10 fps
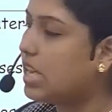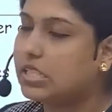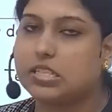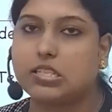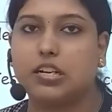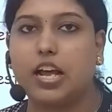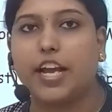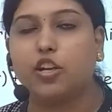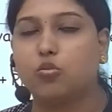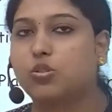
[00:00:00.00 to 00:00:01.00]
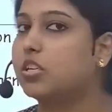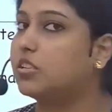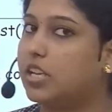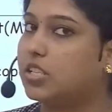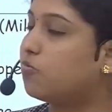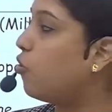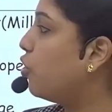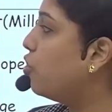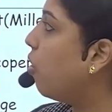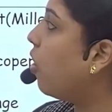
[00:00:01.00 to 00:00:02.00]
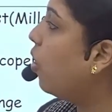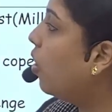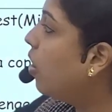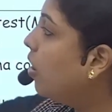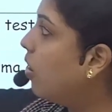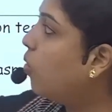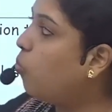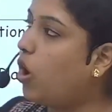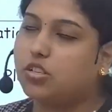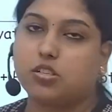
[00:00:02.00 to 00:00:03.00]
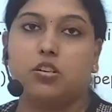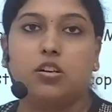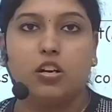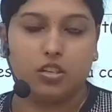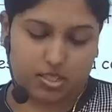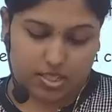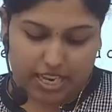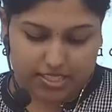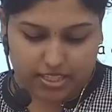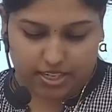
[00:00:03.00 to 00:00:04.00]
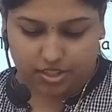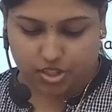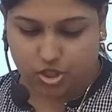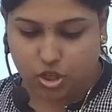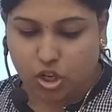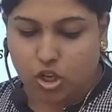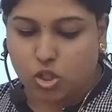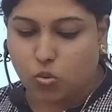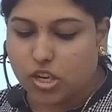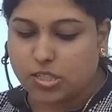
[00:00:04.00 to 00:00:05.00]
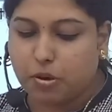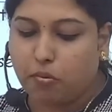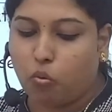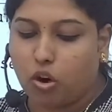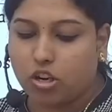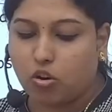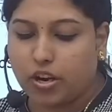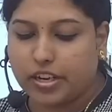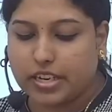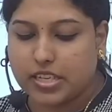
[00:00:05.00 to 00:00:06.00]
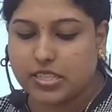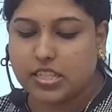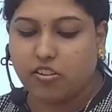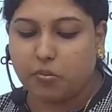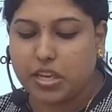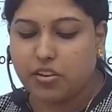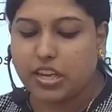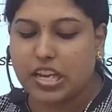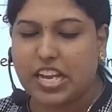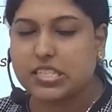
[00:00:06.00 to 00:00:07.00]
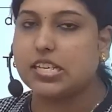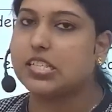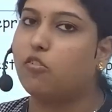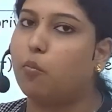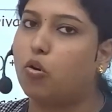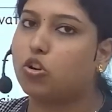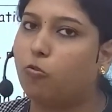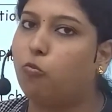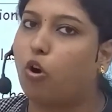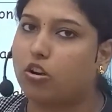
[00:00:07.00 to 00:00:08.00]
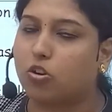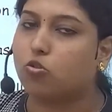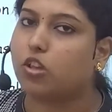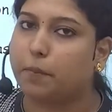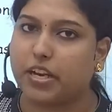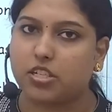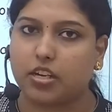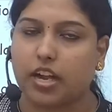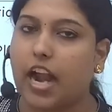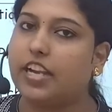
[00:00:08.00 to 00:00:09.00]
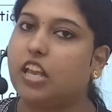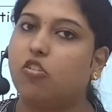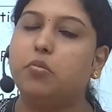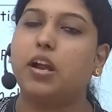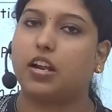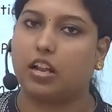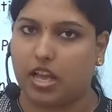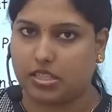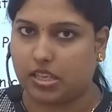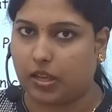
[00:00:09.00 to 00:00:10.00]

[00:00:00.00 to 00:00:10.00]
is the diagnostic test for your what? SIDH. So what is meant by water loading test? They will be giving excessive amount of water to the patient and they will be analyzing.